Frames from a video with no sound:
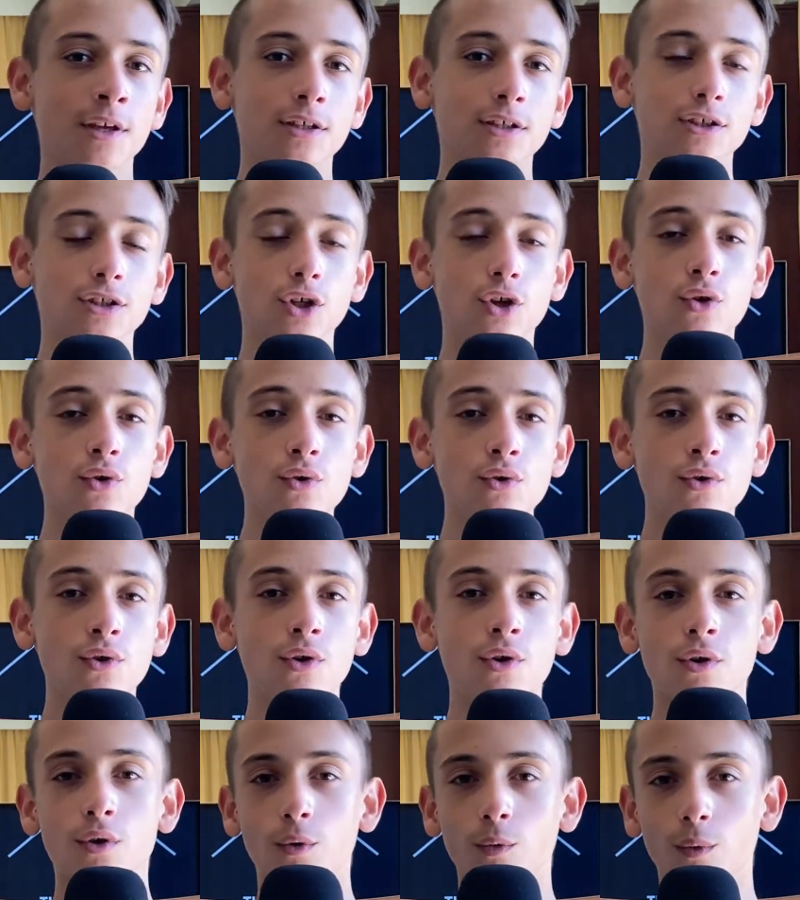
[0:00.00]
So
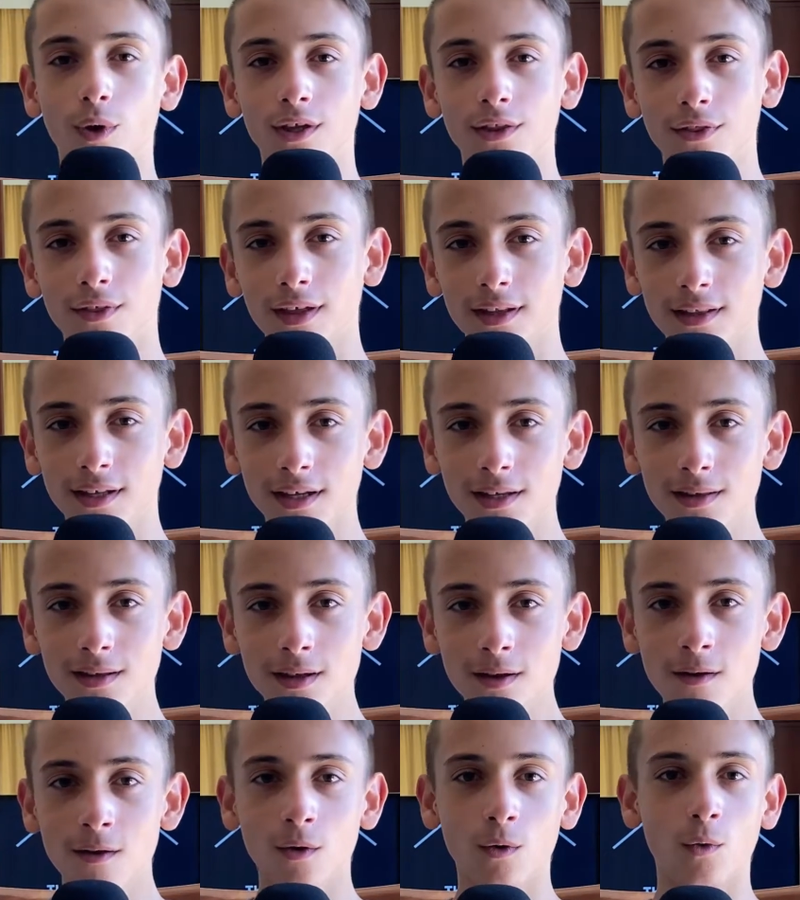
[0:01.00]
what they did,